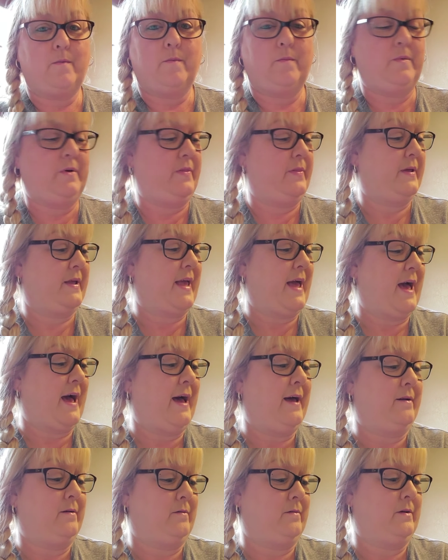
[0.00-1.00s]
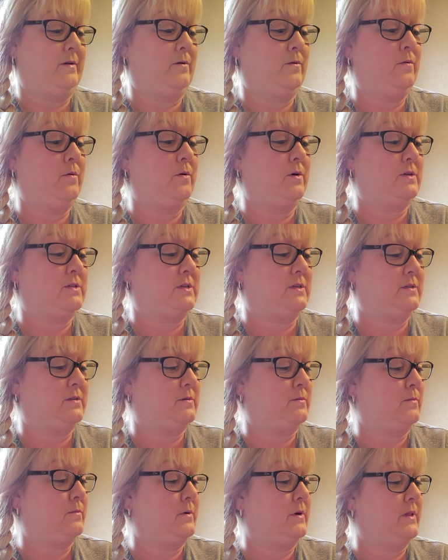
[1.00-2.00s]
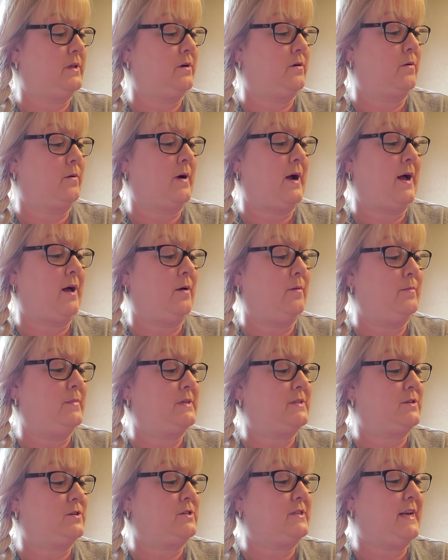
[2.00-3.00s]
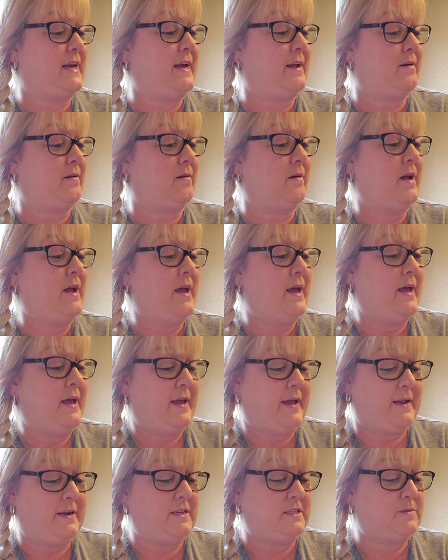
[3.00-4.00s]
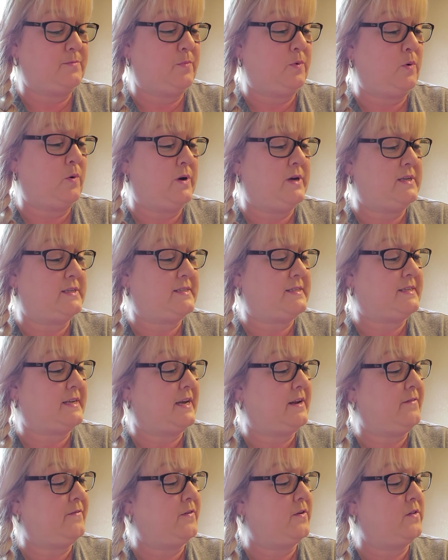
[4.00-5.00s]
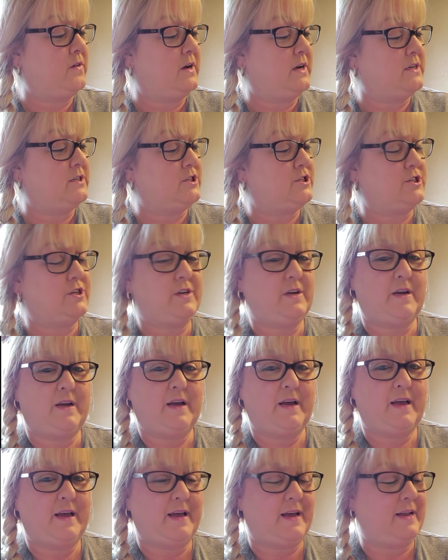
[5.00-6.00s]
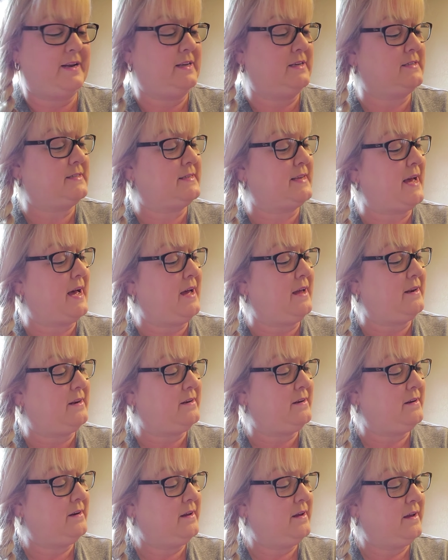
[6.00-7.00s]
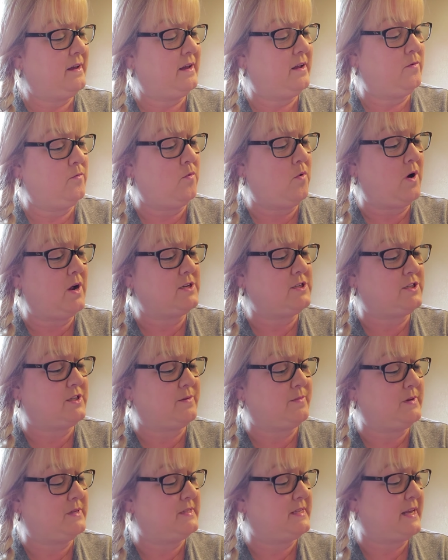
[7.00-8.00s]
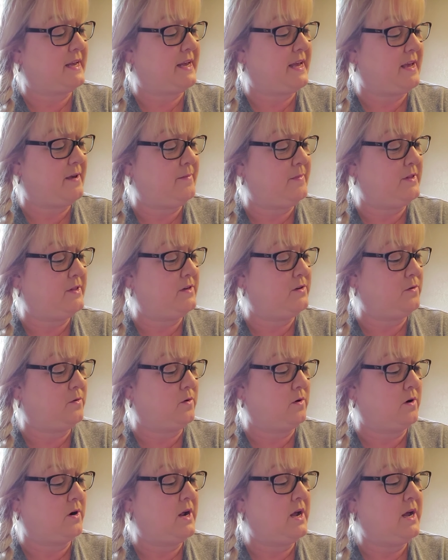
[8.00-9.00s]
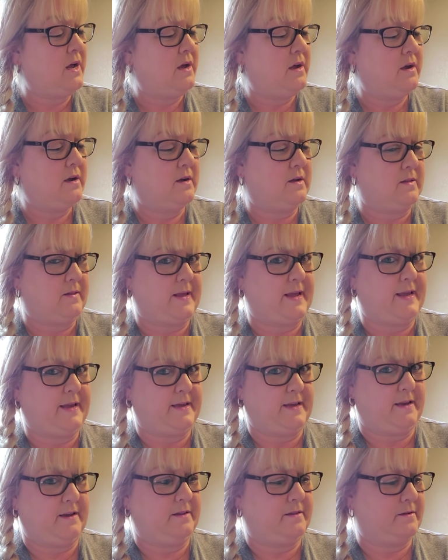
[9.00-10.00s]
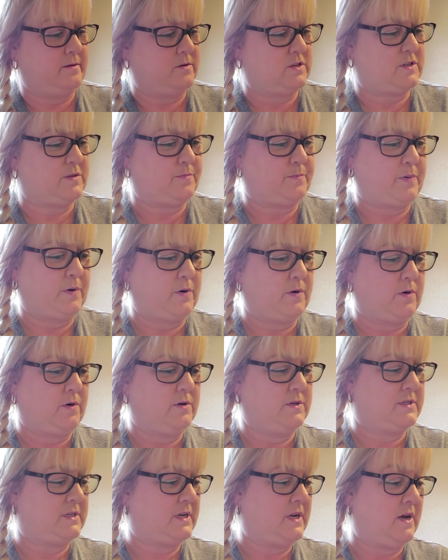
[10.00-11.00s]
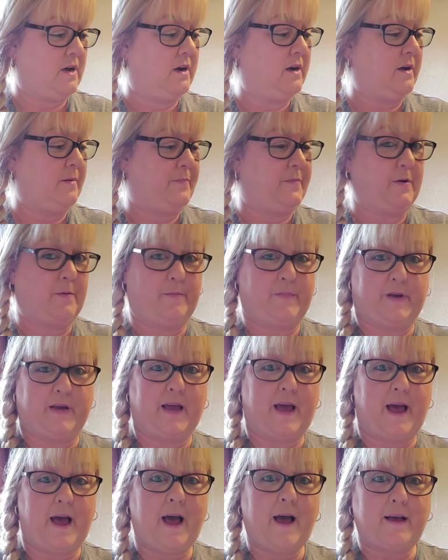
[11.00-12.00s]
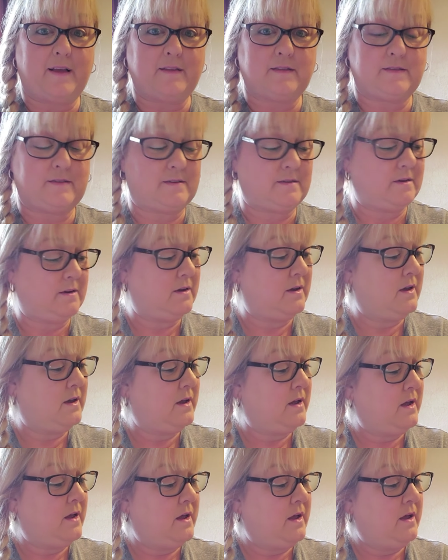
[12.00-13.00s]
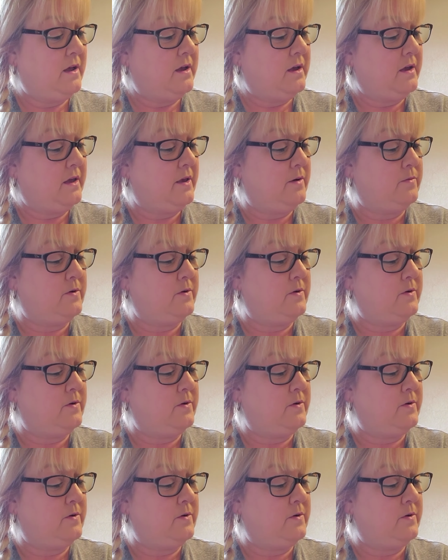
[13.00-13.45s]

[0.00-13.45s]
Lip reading: When the cattle and horses were in the corral, Mr. Tanner and his boys stayed for lunch. Eddie sat and watched them as they came in the door, clanking their spurs and hung up their big hats. He